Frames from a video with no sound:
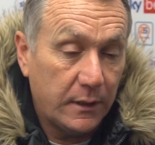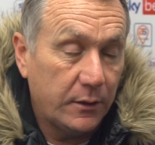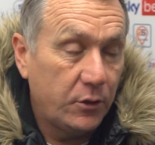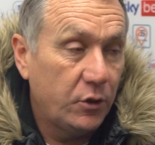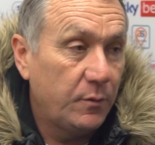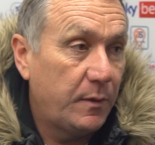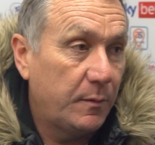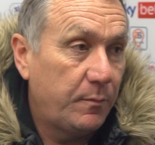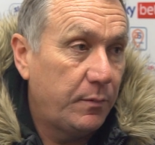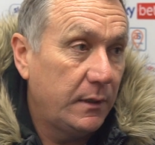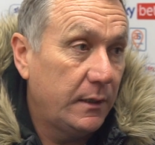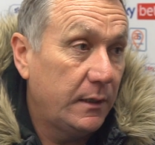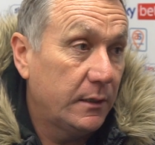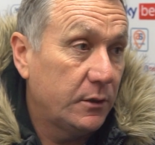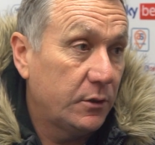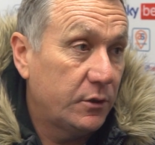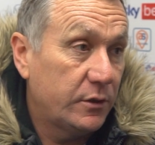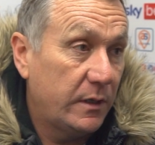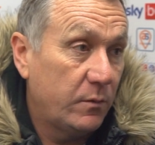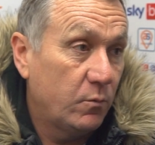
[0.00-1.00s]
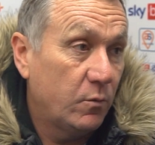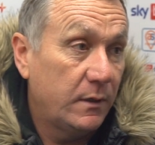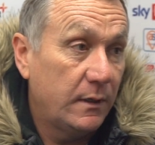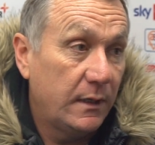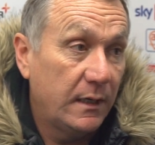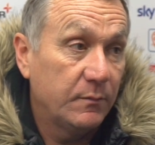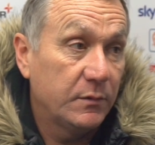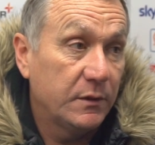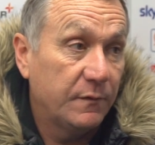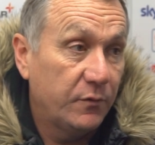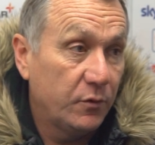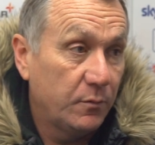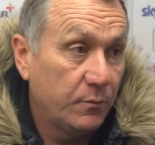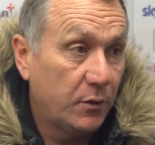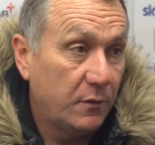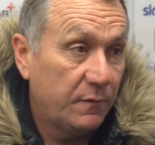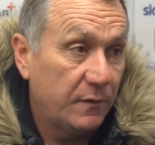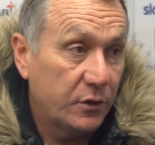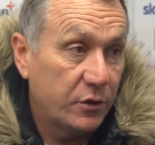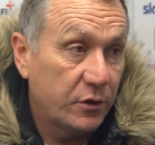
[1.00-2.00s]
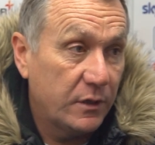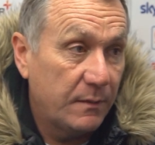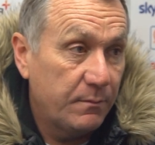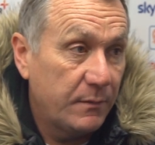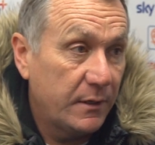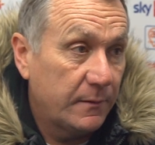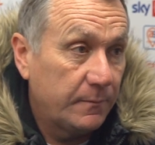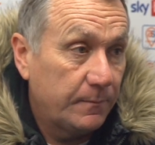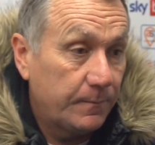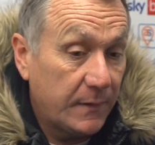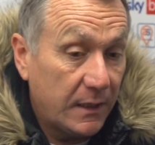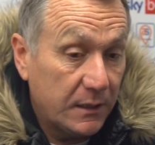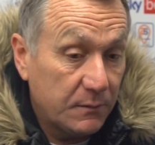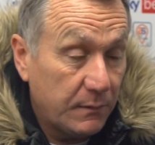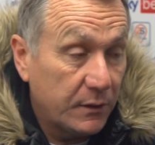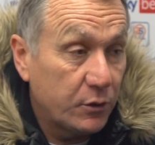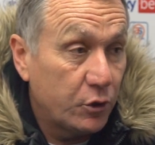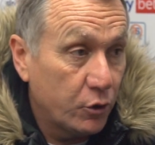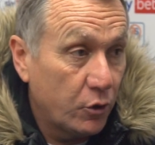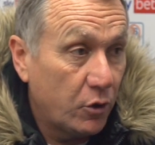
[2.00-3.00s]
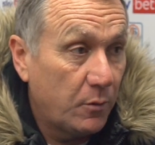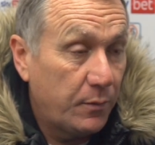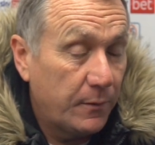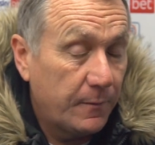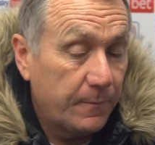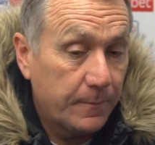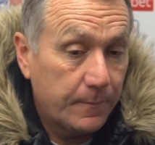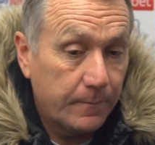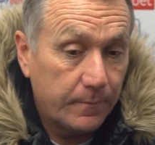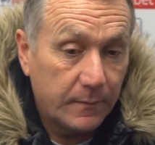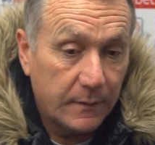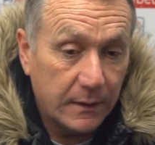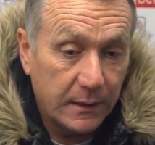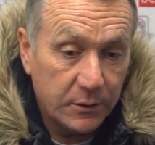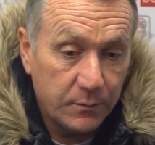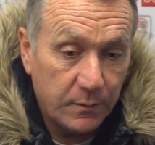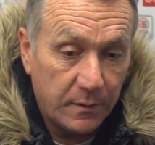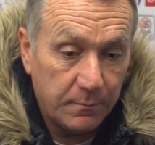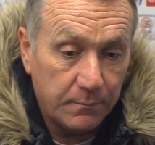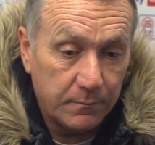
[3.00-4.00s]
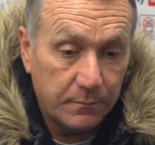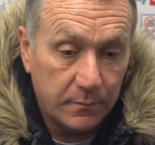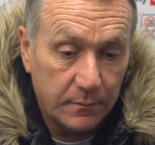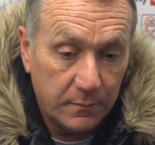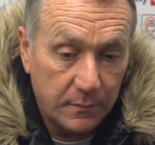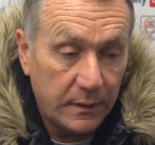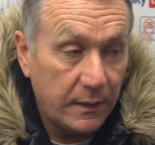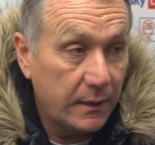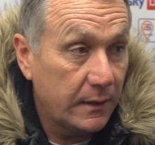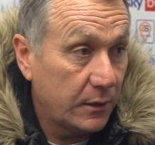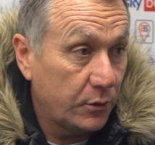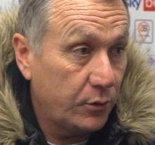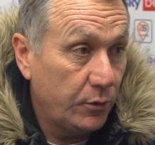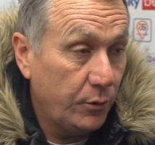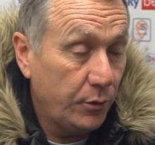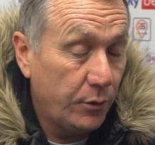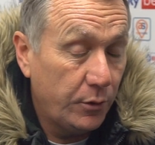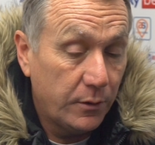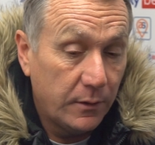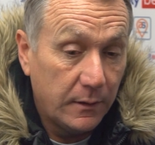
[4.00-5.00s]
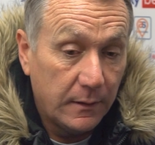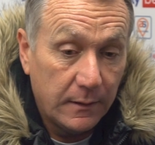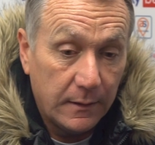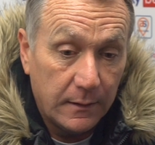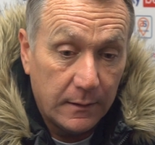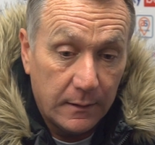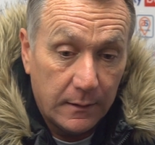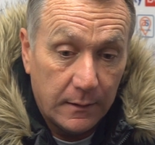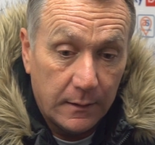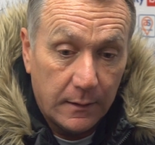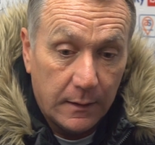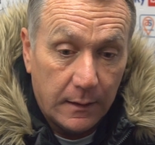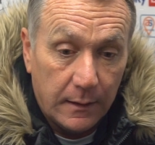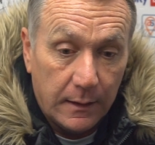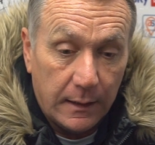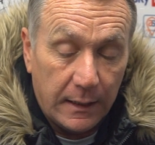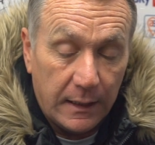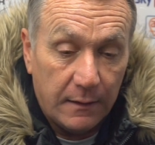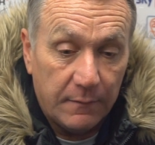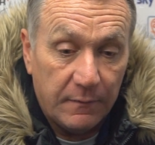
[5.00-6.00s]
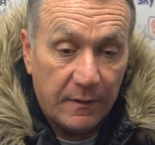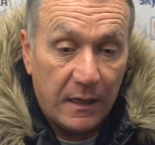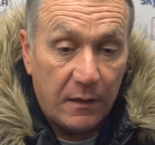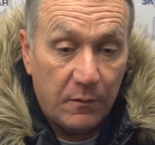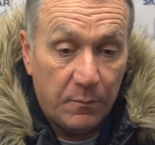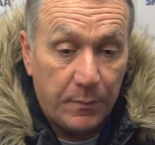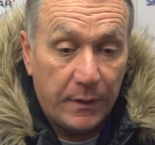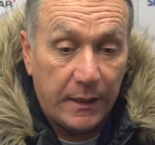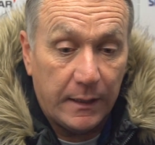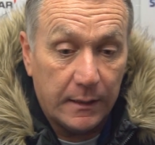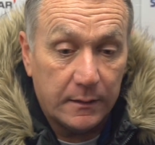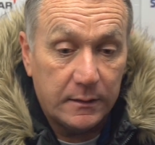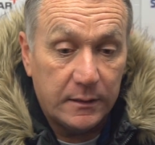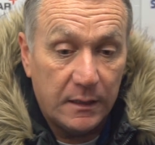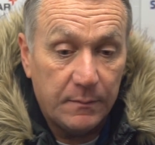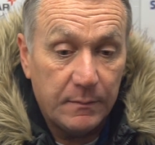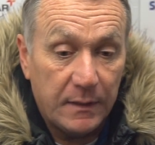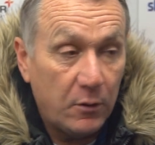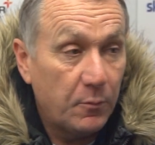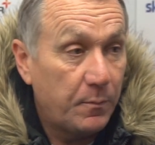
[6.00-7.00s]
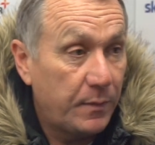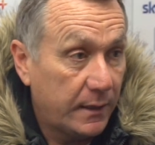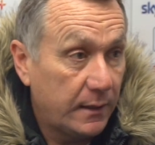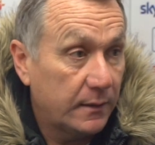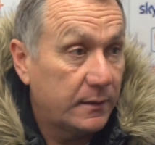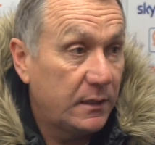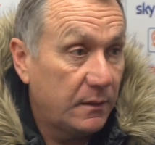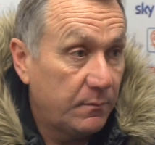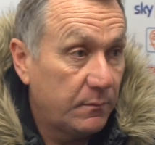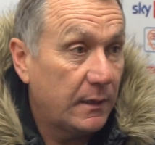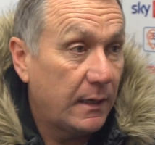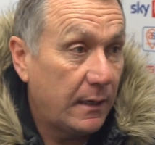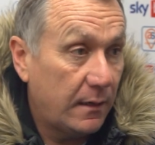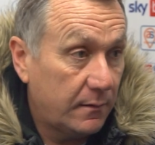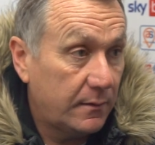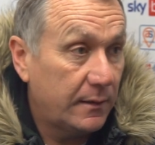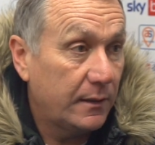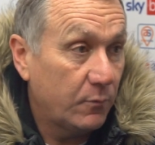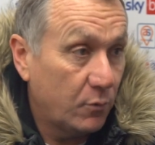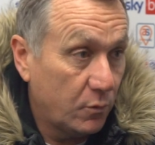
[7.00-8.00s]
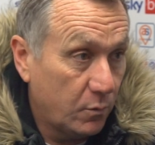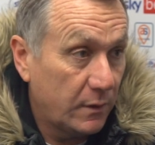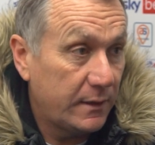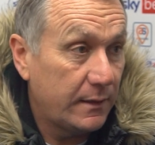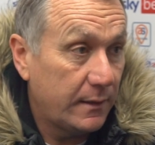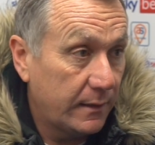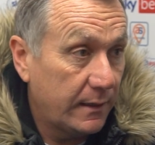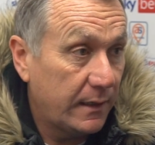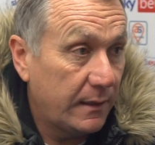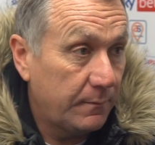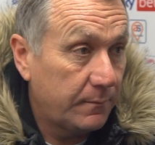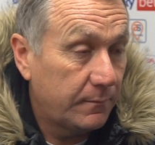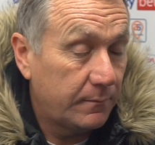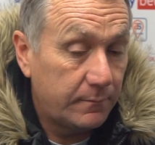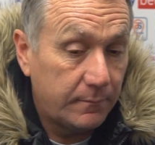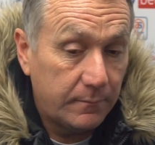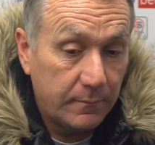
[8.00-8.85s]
at a group of players and try and win games of football for Tranmere. That's my job. That's what I'm here to do. And if I'll pick a team, I'll pick a team that I think will win the game.